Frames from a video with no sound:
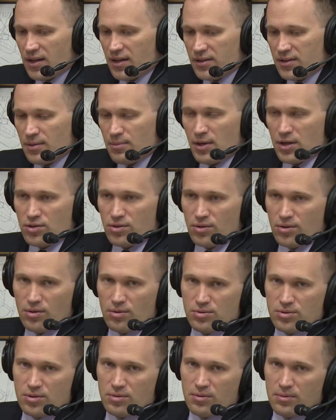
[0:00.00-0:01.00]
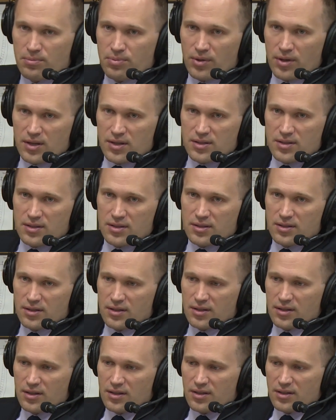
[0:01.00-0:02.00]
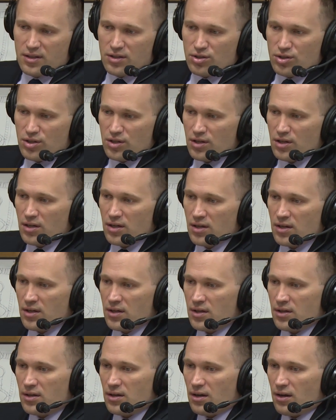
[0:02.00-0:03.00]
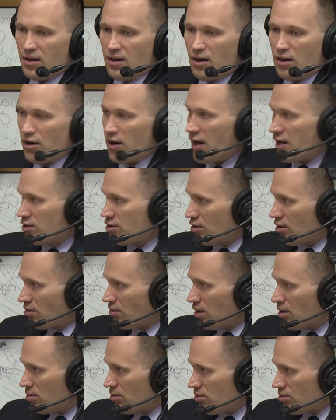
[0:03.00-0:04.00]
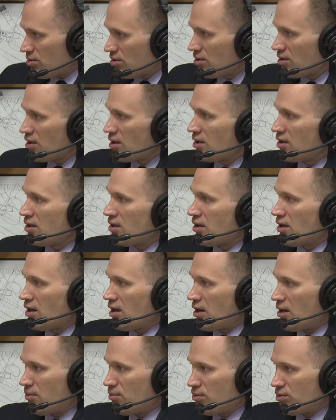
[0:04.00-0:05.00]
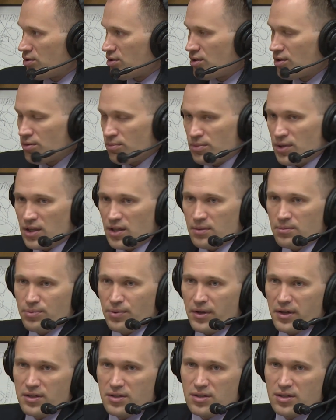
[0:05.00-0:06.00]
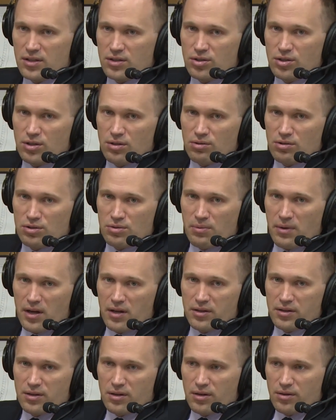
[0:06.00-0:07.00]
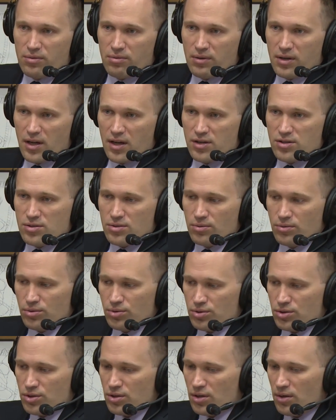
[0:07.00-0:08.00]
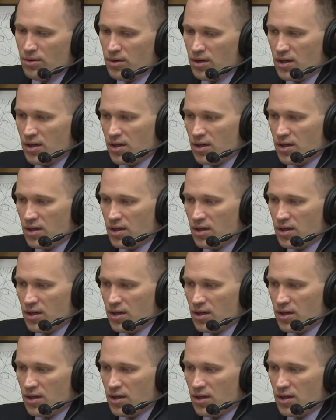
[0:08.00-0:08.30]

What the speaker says: to make sure those are in place this year. Our SROs will still be in place this year as well in our 3 high schools, so